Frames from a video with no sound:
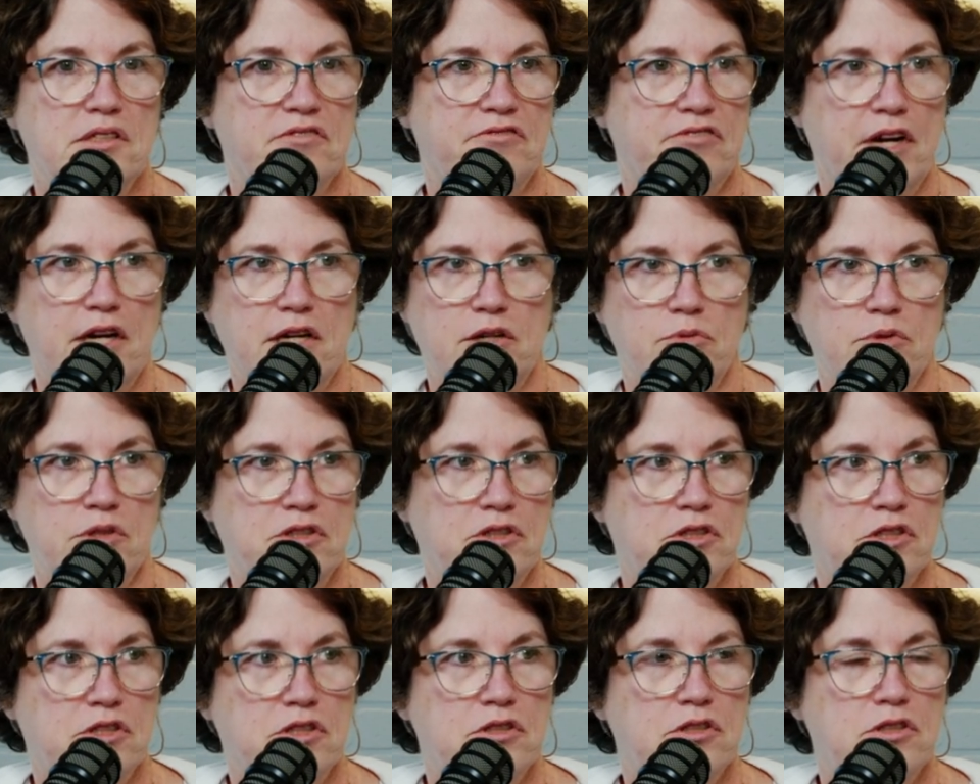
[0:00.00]
In fact, we
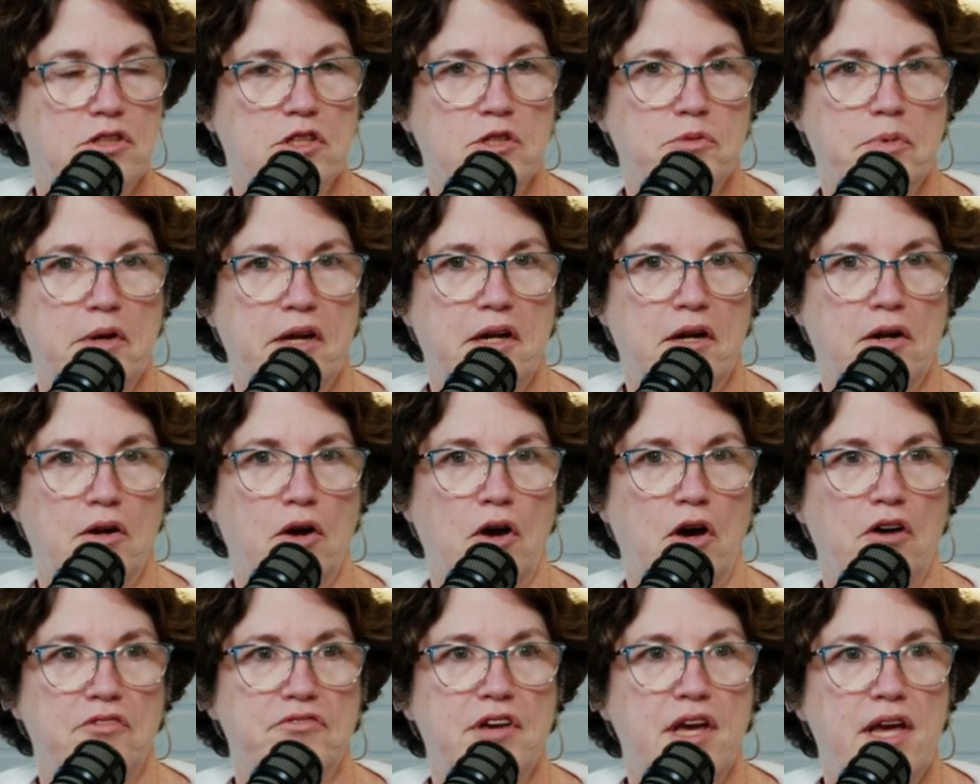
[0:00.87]
just just paid it
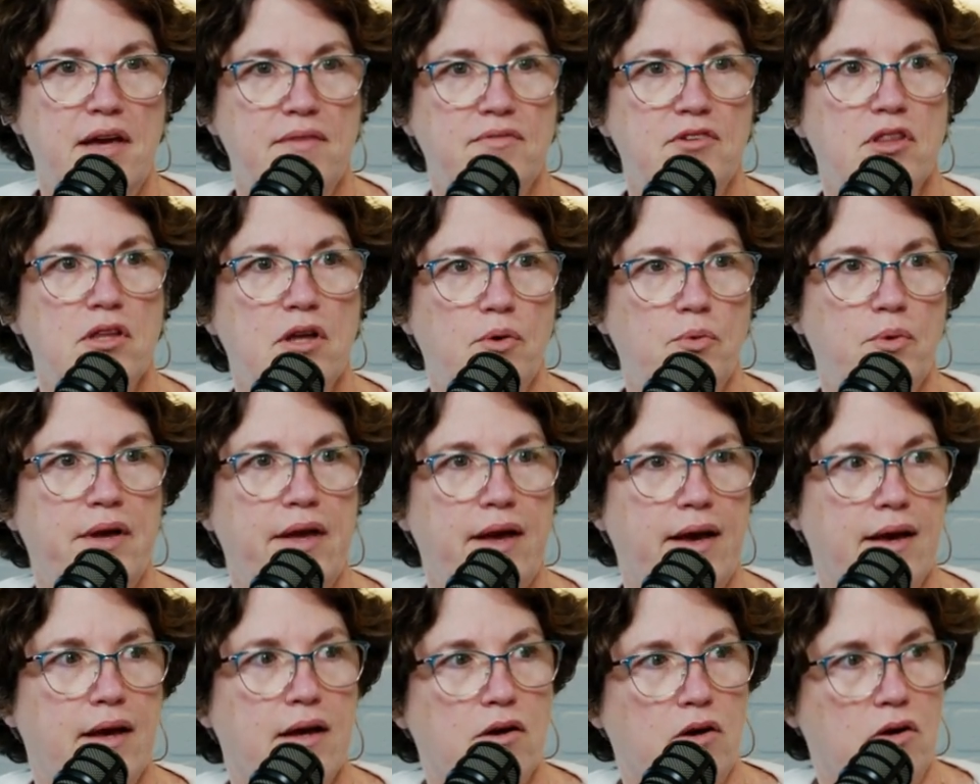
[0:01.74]
off, even though though we
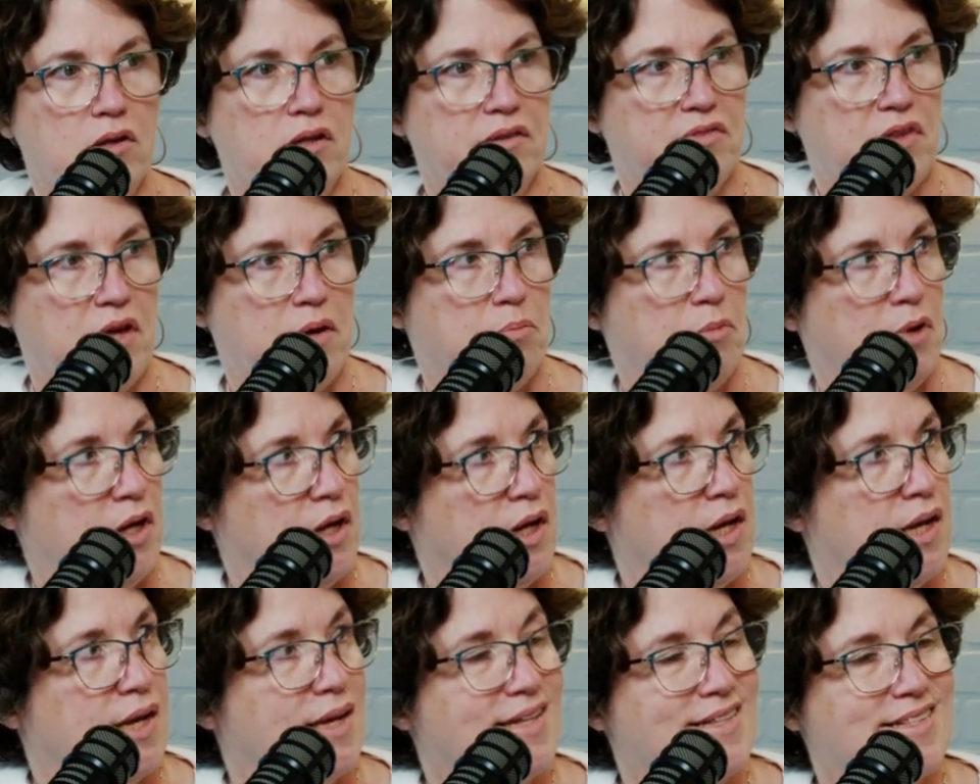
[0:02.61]
had all of that
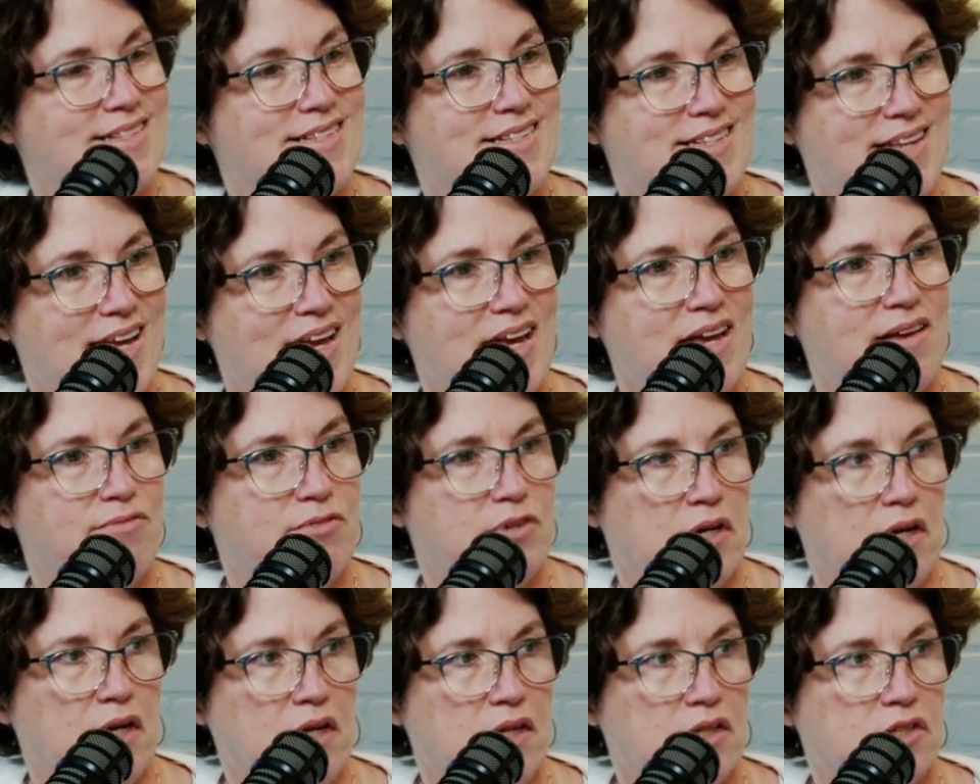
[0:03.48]
money, it saved
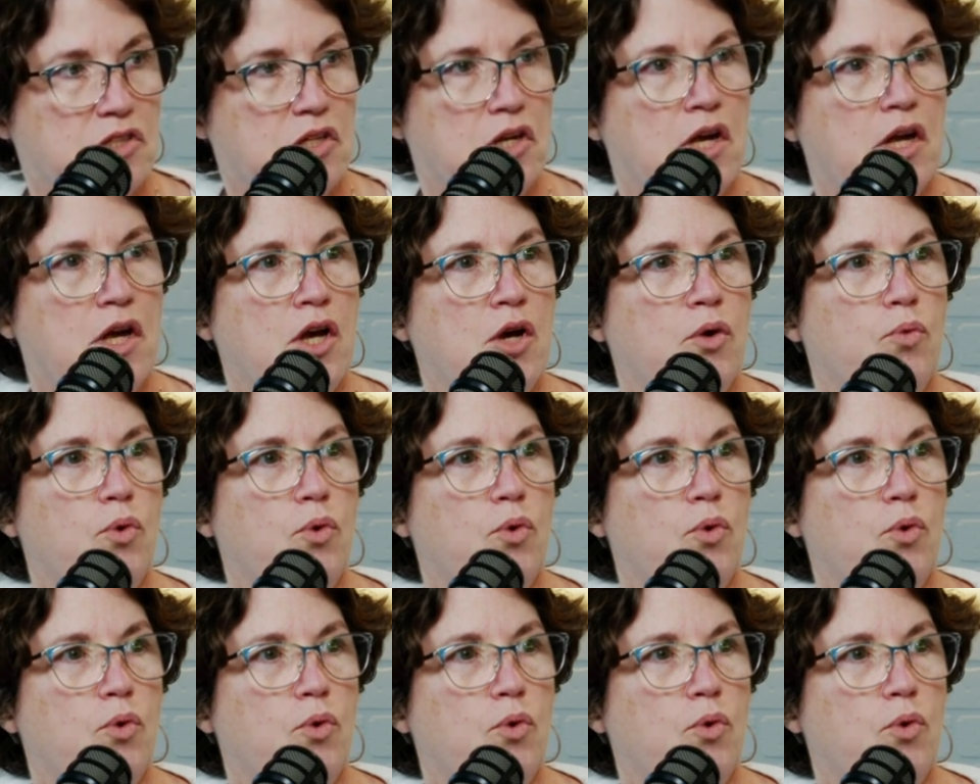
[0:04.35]
us yeah.